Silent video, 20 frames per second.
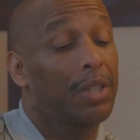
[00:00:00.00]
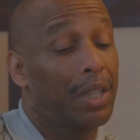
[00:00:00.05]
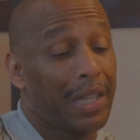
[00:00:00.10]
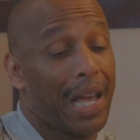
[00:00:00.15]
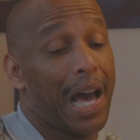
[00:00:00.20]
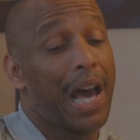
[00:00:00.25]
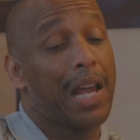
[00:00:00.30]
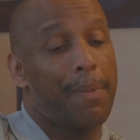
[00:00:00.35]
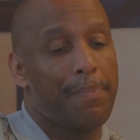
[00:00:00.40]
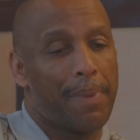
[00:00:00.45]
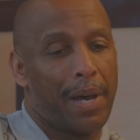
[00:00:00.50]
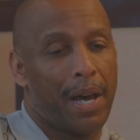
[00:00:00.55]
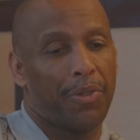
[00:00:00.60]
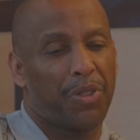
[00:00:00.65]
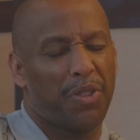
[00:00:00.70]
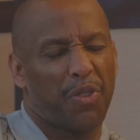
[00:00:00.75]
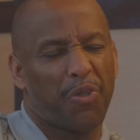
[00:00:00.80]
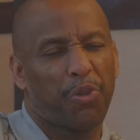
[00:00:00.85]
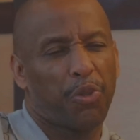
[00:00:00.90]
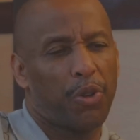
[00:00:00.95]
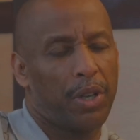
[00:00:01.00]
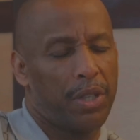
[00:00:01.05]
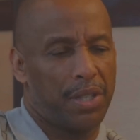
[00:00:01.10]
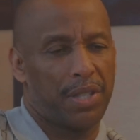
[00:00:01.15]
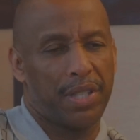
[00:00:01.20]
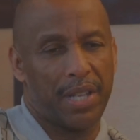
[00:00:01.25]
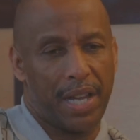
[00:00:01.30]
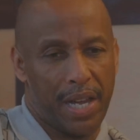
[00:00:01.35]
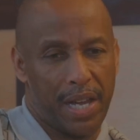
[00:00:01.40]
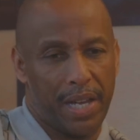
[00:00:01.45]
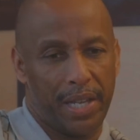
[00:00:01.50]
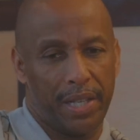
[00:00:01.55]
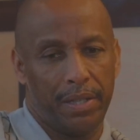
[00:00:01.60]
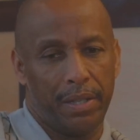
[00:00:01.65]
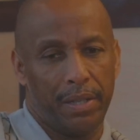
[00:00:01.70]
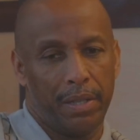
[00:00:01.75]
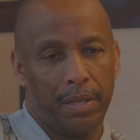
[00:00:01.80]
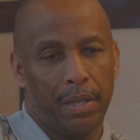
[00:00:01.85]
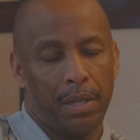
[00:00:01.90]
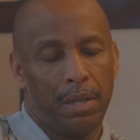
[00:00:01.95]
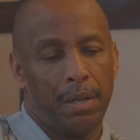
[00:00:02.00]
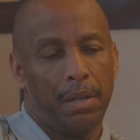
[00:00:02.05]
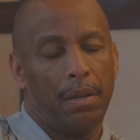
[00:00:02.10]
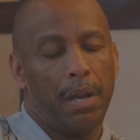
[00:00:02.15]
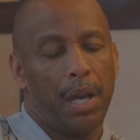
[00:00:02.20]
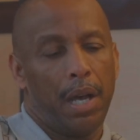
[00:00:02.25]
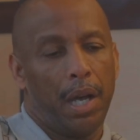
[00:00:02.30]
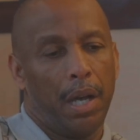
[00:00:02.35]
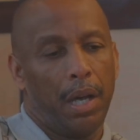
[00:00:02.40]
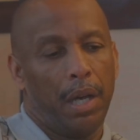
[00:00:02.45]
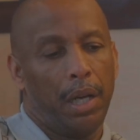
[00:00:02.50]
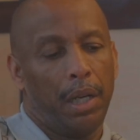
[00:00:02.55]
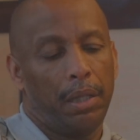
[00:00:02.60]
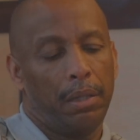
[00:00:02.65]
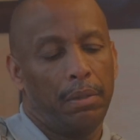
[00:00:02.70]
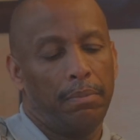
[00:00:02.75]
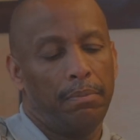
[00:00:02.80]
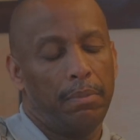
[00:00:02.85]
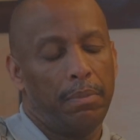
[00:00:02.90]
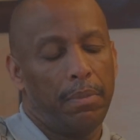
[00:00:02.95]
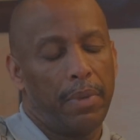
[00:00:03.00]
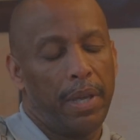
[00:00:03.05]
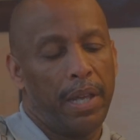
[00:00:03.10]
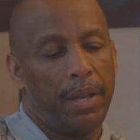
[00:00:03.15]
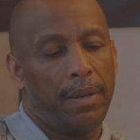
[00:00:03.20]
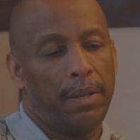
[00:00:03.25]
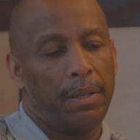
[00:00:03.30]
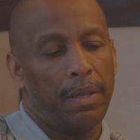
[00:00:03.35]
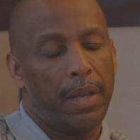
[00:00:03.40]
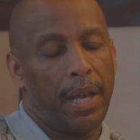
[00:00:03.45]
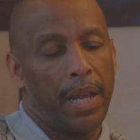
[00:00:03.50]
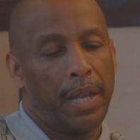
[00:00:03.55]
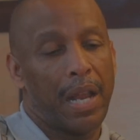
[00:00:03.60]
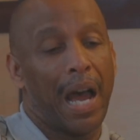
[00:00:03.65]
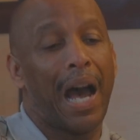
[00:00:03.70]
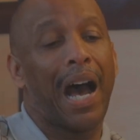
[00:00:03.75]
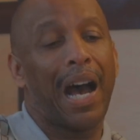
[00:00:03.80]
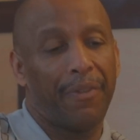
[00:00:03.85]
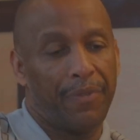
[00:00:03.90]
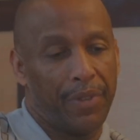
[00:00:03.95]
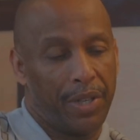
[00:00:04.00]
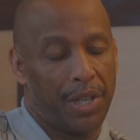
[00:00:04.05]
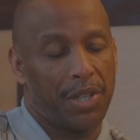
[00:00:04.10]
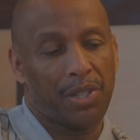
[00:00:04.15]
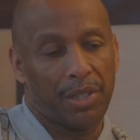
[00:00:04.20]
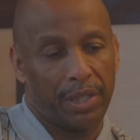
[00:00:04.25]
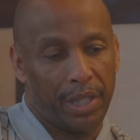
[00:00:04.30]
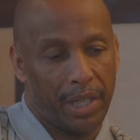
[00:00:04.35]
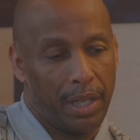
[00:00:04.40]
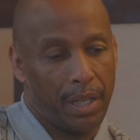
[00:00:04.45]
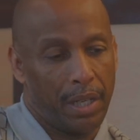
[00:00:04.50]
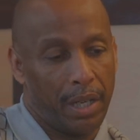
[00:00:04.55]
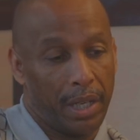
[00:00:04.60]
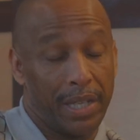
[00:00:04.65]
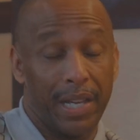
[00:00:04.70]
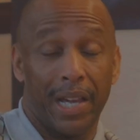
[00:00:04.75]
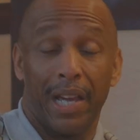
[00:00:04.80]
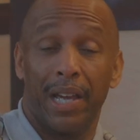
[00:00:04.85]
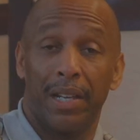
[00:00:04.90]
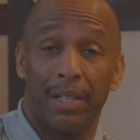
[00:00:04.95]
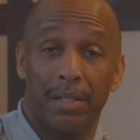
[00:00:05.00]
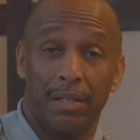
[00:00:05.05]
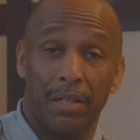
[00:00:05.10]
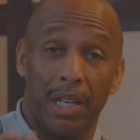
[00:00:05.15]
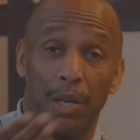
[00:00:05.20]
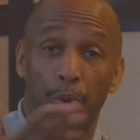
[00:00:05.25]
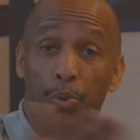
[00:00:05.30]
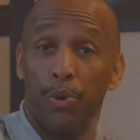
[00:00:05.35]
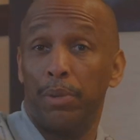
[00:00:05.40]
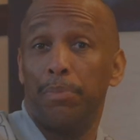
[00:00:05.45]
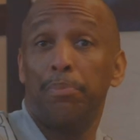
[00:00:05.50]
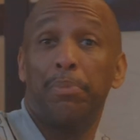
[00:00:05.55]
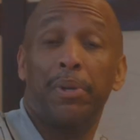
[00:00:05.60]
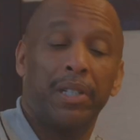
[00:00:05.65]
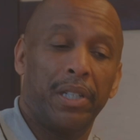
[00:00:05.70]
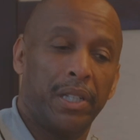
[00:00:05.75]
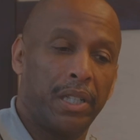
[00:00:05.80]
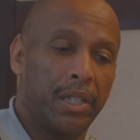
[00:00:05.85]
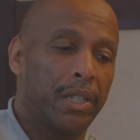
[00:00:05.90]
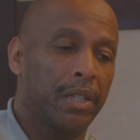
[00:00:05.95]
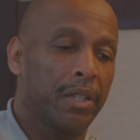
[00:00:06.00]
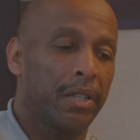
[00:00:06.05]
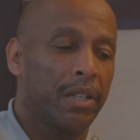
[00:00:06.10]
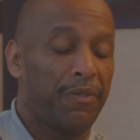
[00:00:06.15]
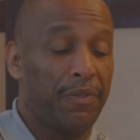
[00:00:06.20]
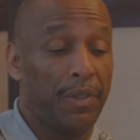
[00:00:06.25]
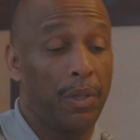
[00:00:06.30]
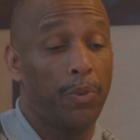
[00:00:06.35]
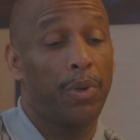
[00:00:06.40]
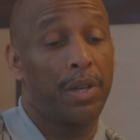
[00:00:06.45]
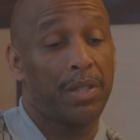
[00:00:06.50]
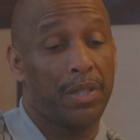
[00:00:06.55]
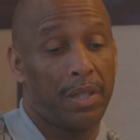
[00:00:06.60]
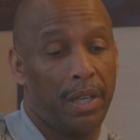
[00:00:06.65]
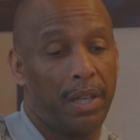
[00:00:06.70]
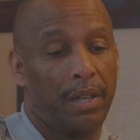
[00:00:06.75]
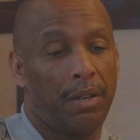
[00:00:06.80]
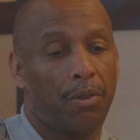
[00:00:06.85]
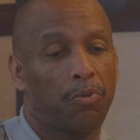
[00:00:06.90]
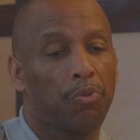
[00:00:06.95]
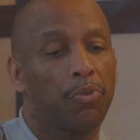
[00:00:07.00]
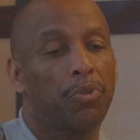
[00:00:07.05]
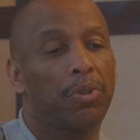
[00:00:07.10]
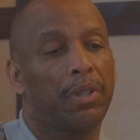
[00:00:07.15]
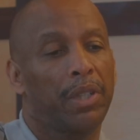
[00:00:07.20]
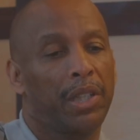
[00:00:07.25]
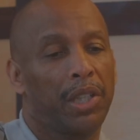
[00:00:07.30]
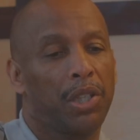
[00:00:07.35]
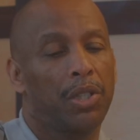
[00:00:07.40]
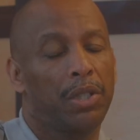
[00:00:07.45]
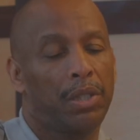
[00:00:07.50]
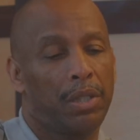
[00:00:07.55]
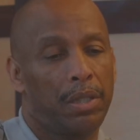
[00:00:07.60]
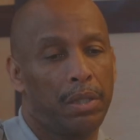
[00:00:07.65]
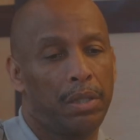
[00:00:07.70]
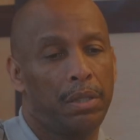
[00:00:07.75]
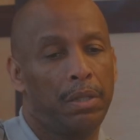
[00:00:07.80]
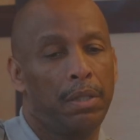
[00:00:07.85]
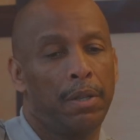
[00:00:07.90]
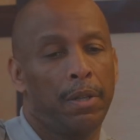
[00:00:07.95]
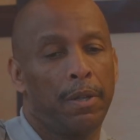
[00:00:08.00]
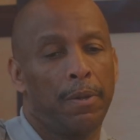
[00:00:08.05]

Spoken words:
a lot about the front side, and obviously, again, he wouldn't be here if he wasn't in a really good